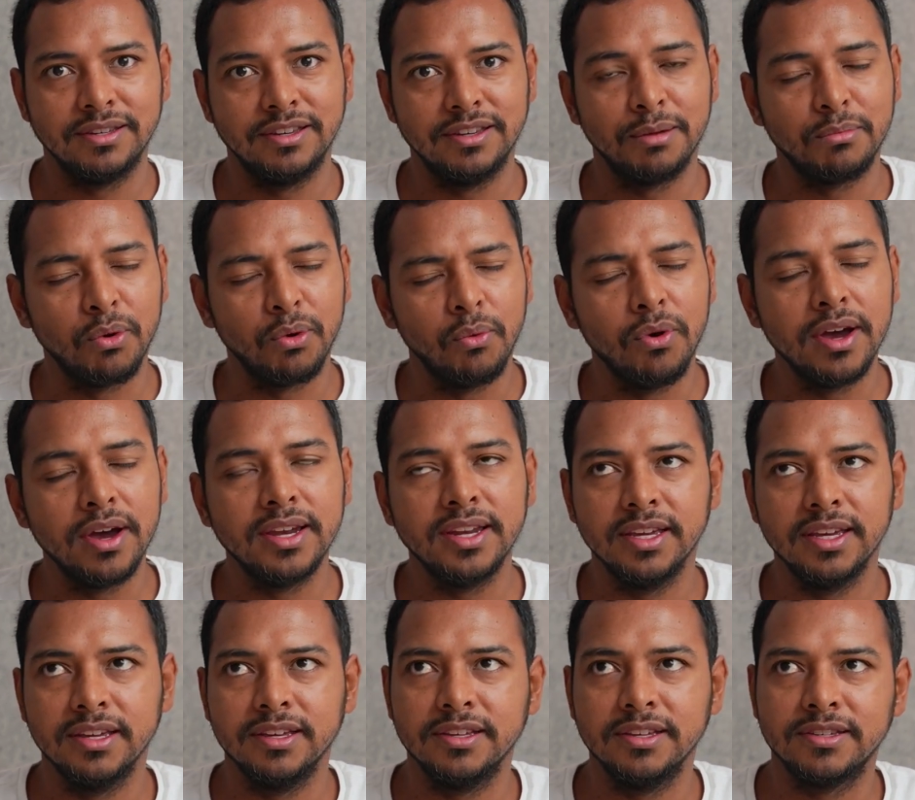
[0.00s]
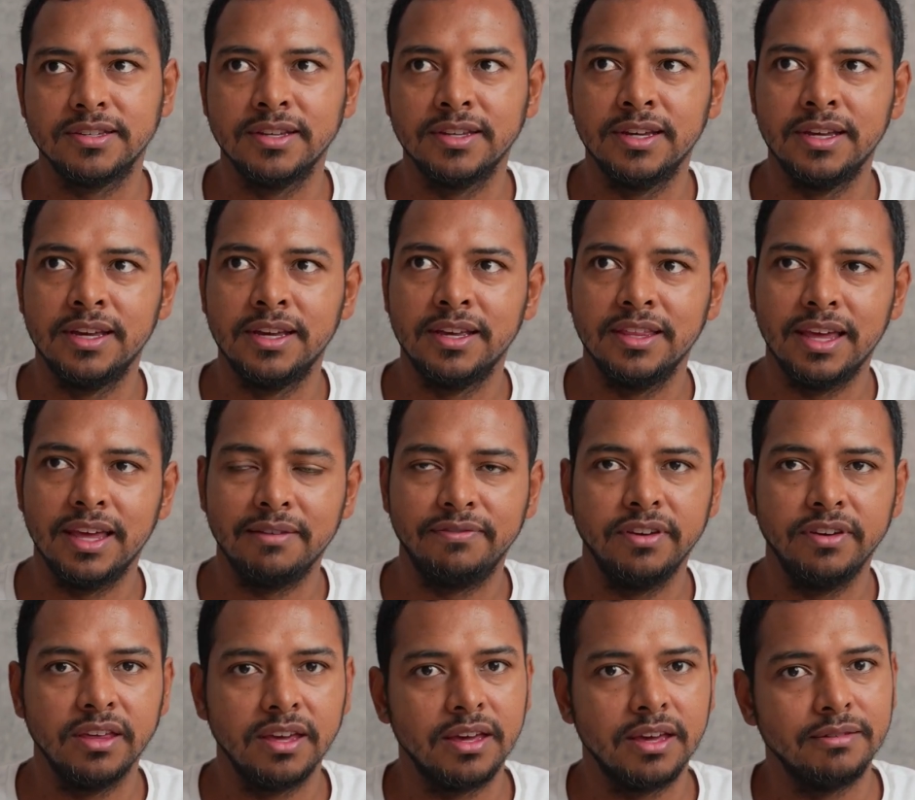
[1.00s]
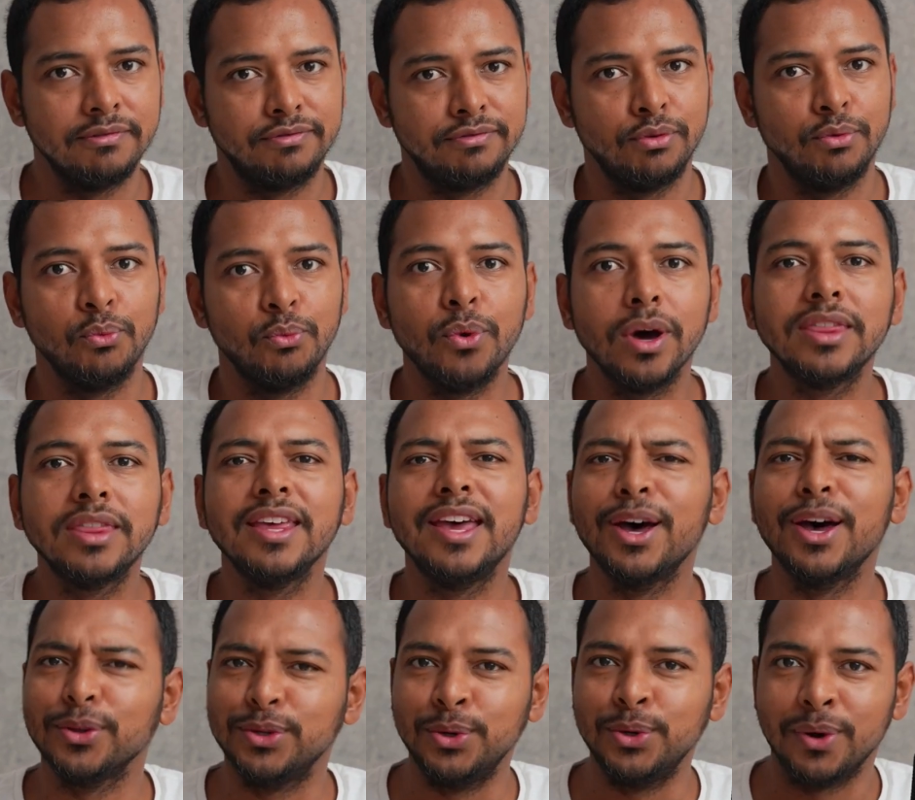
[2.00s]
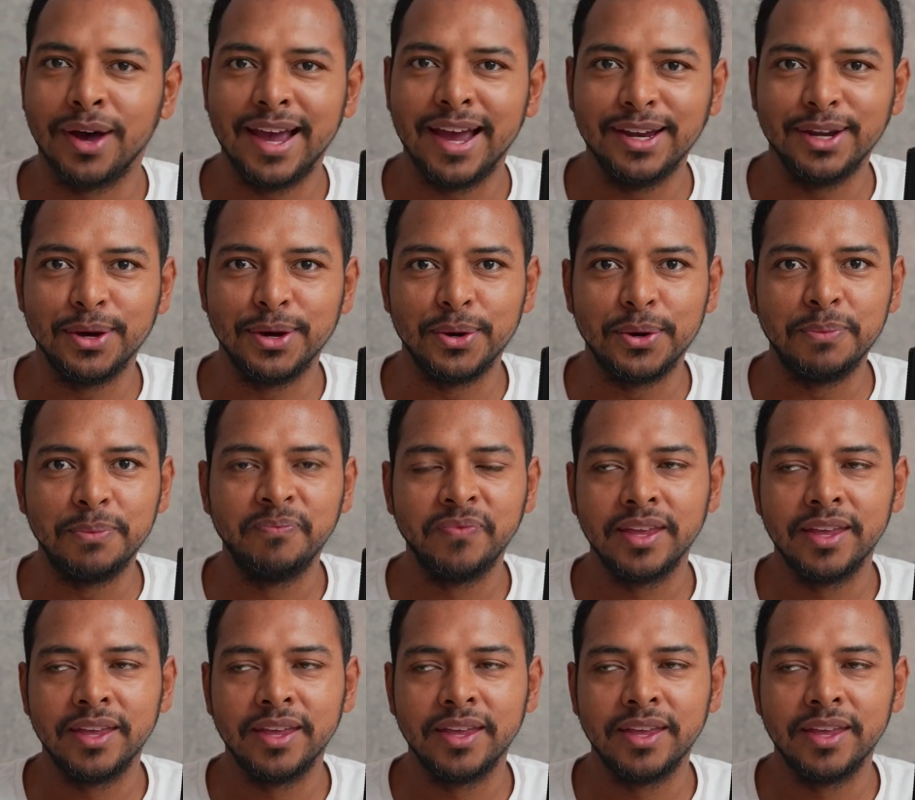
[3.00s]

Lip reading: Number one is that feeling of what the hell do I know?